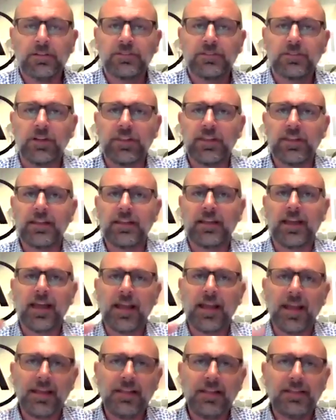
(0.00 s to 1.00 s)
So I think
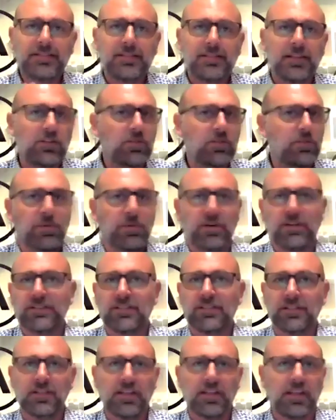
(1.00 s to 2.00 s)
any single
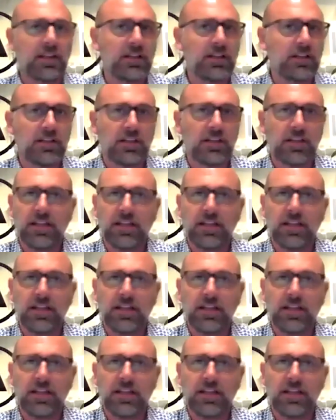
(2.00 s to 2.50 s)
person in, a,